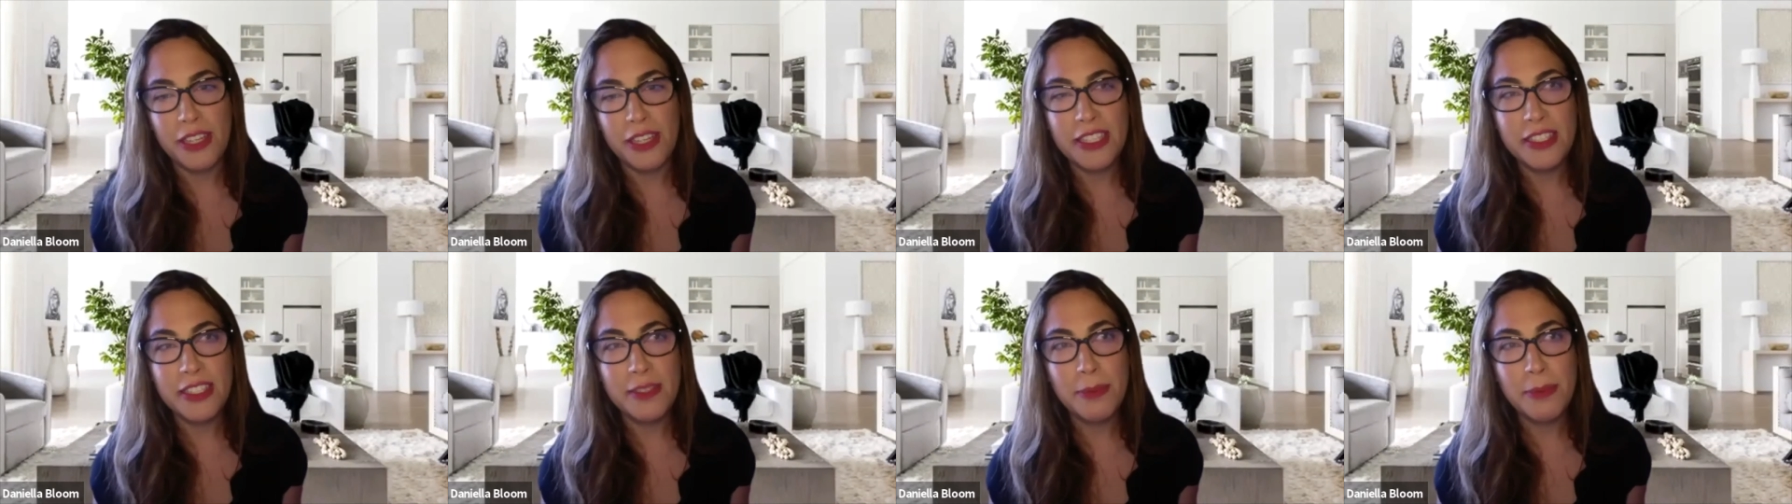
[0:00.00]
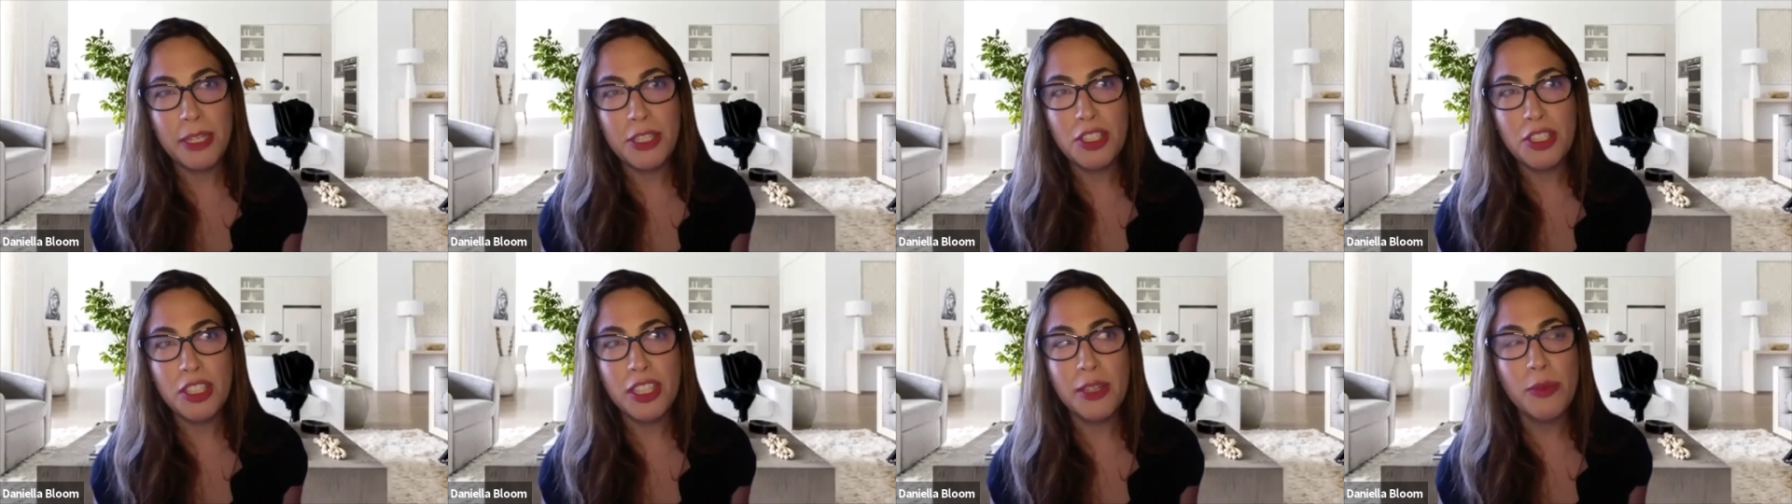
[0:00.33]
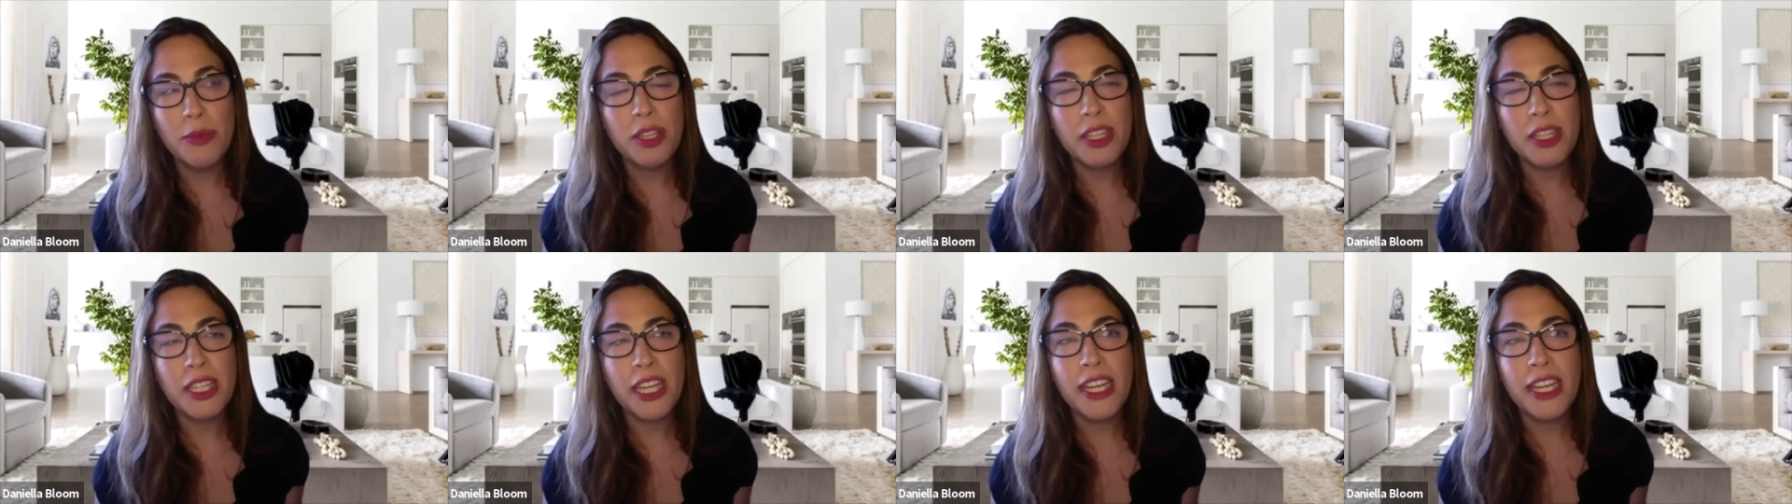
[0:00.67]
especially
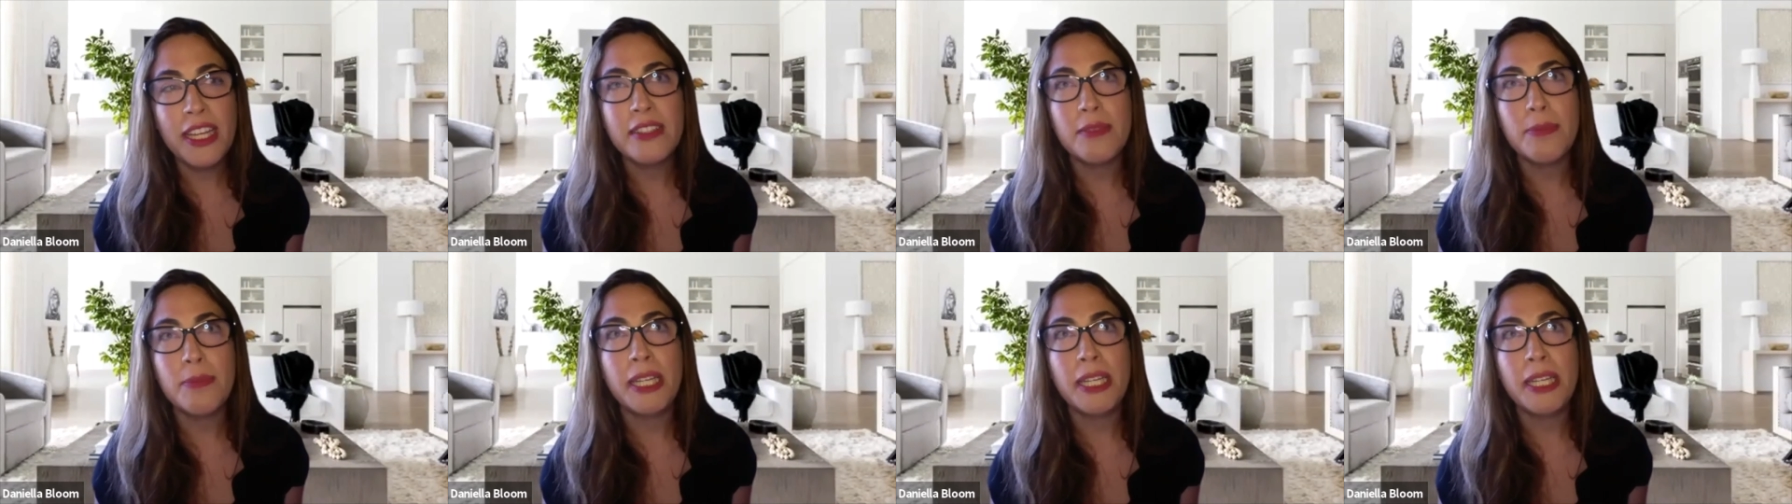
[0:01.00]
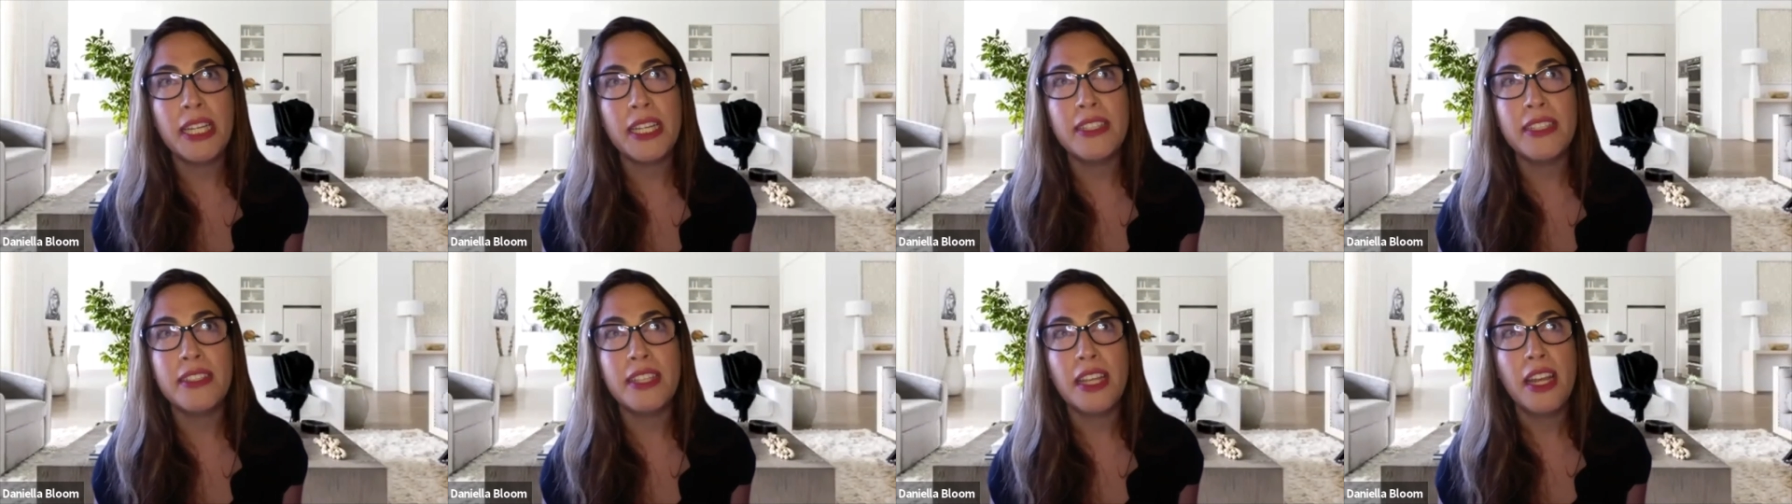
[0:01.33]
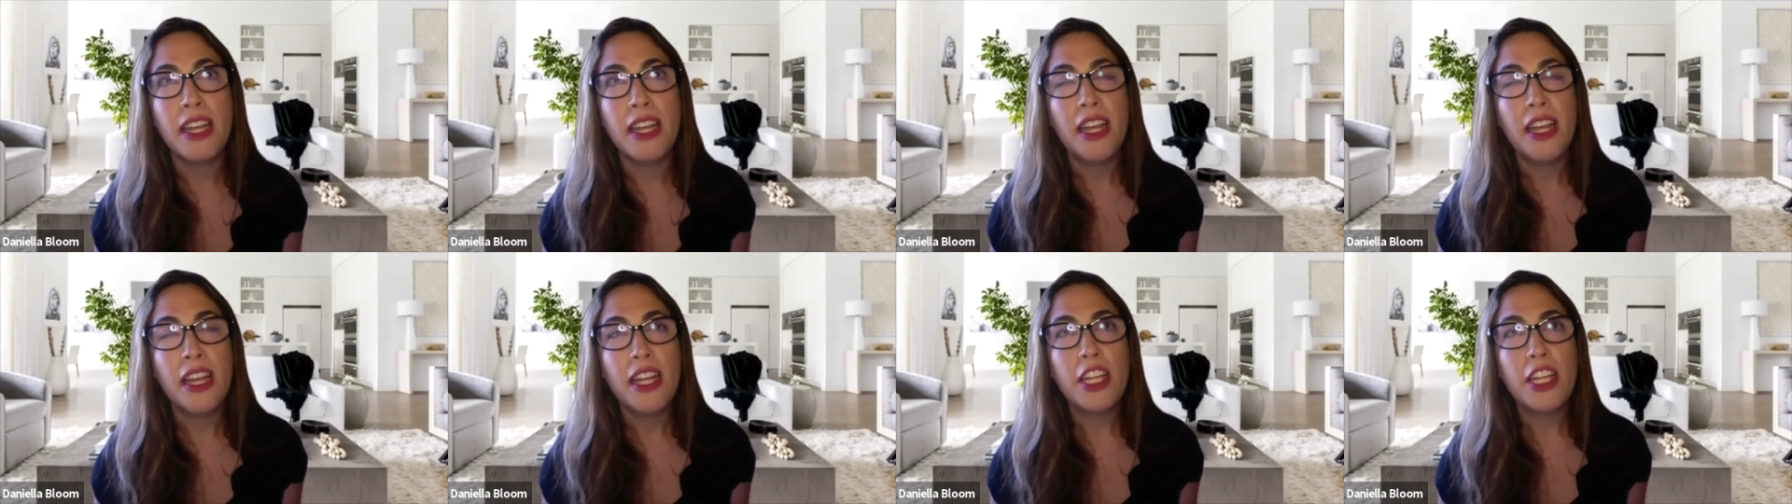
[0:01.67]
with kids, because,
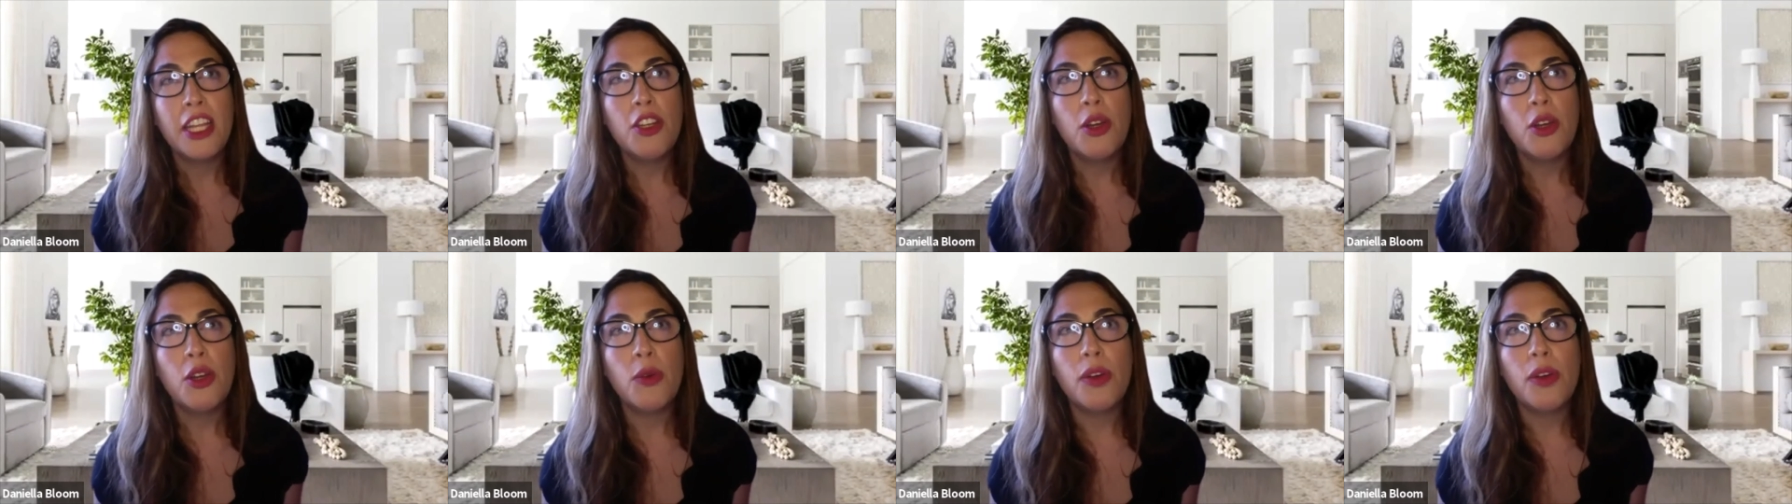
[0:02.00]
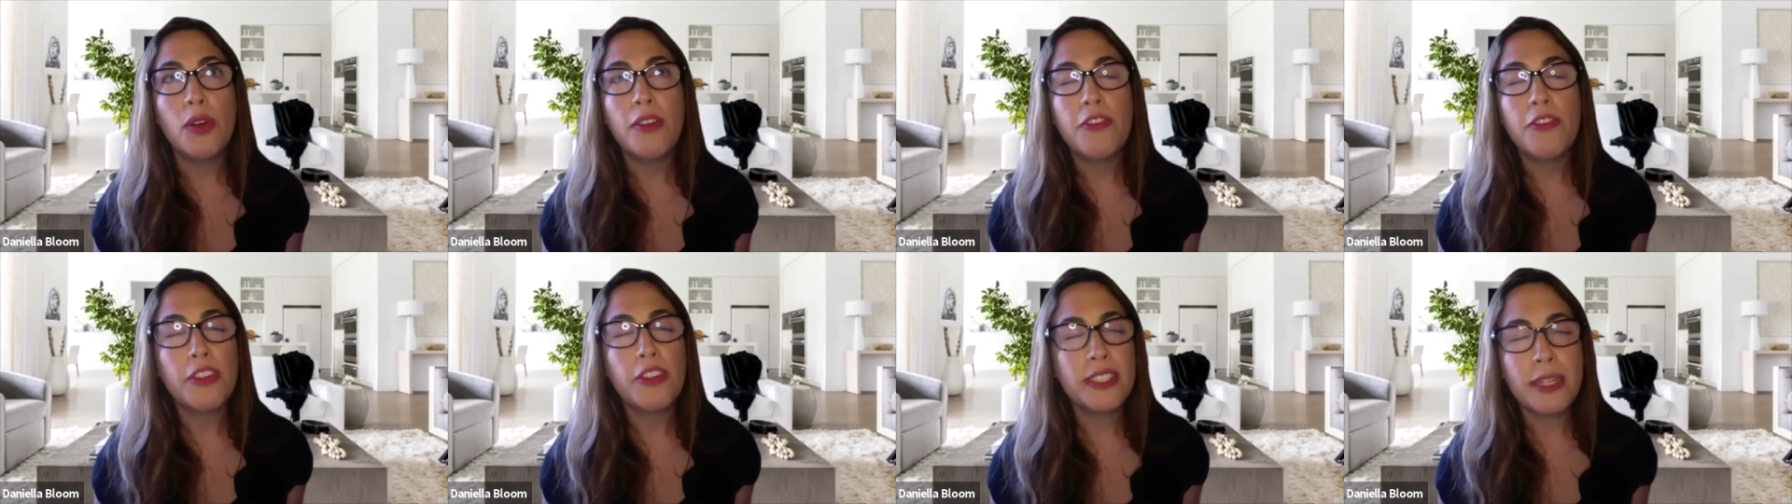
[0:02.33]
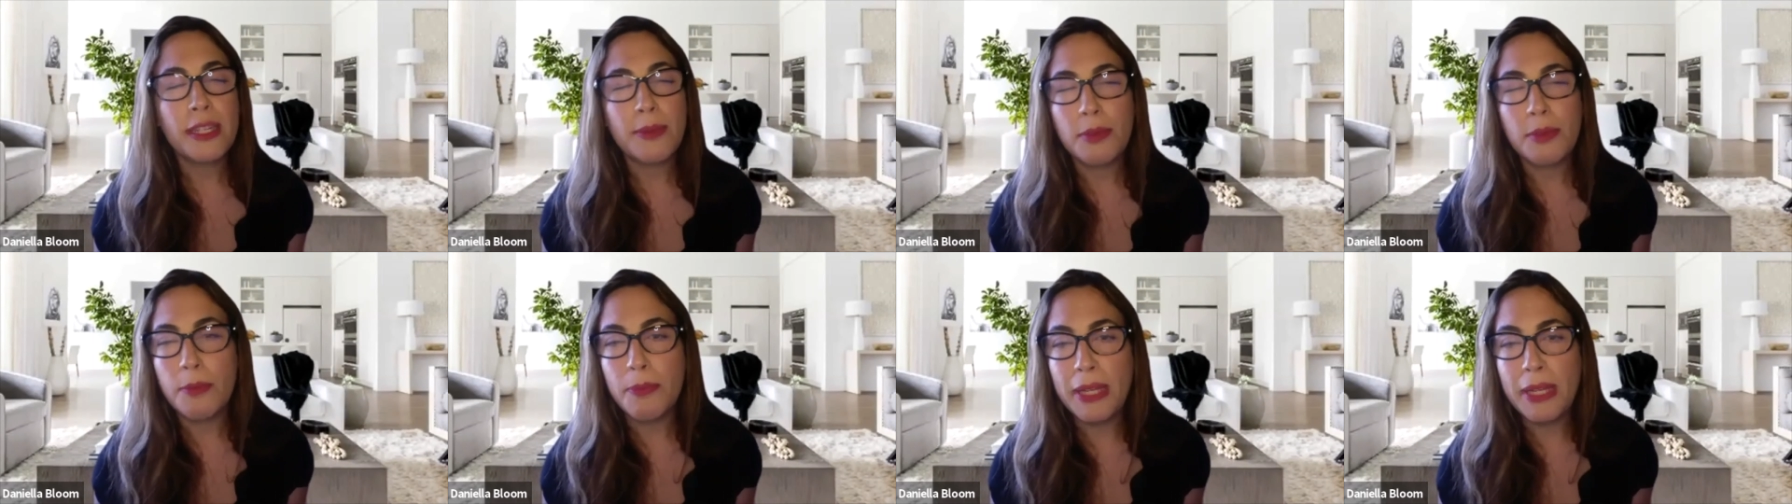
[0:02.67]
you know, for
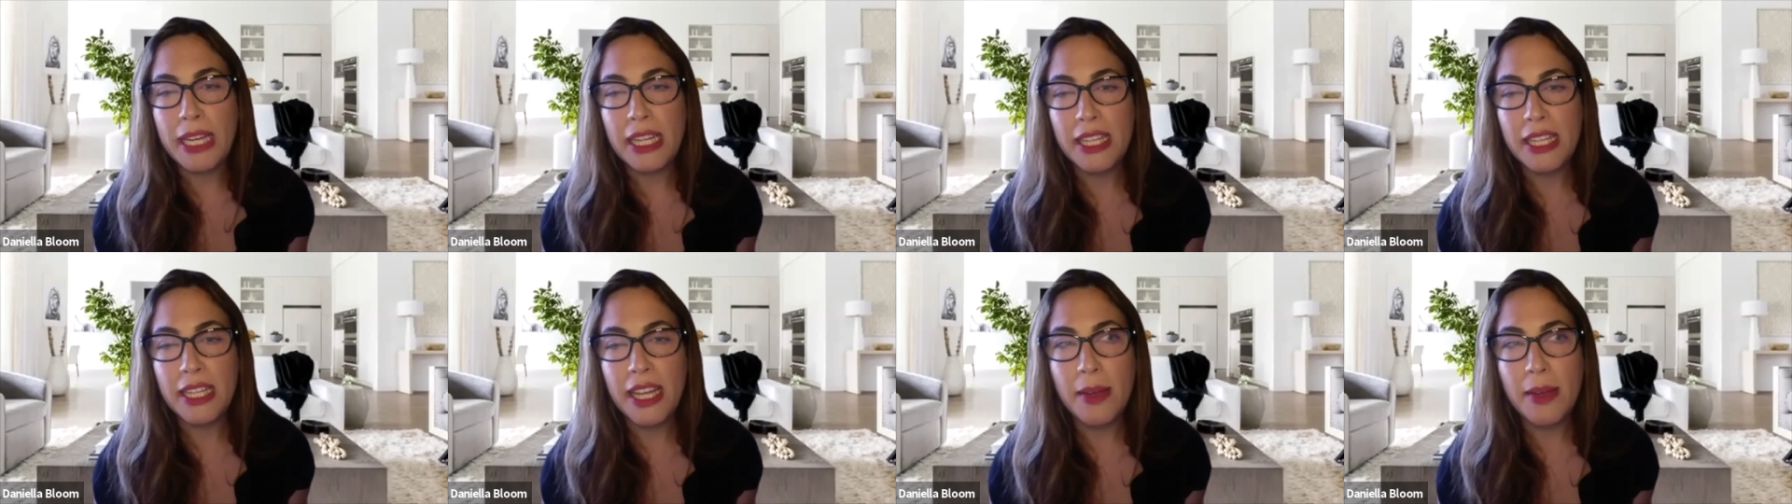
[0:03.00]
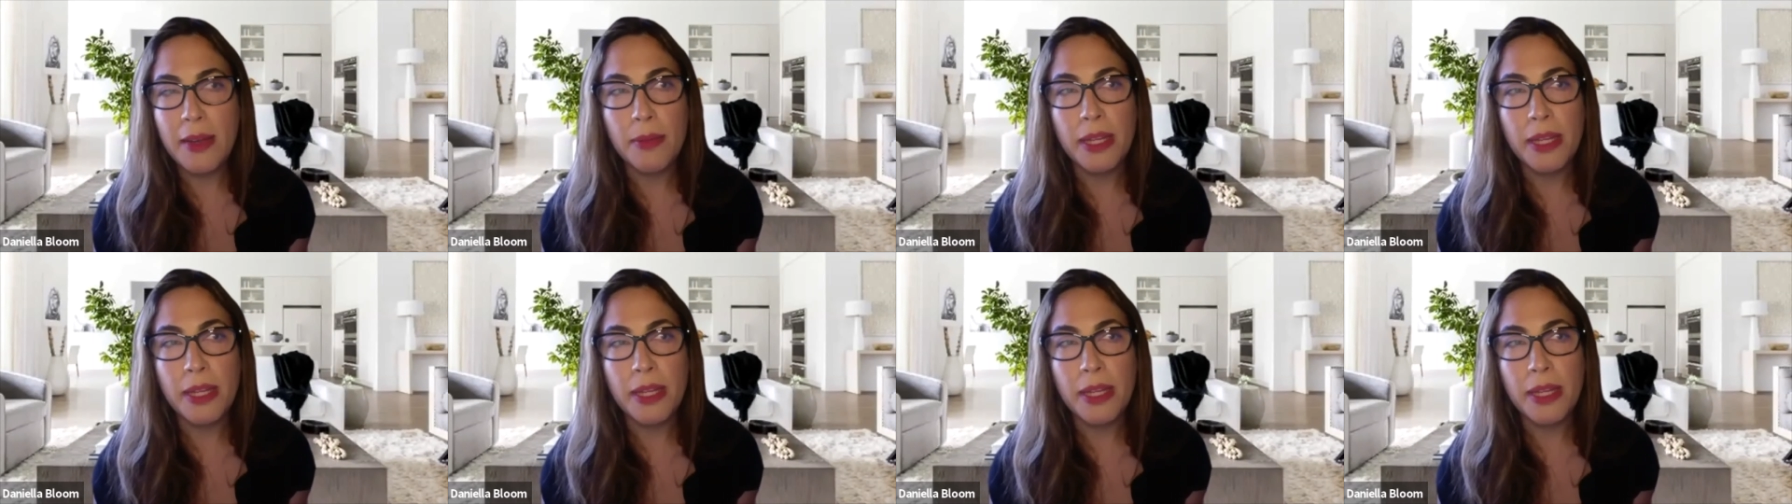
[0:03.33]
example, BLM,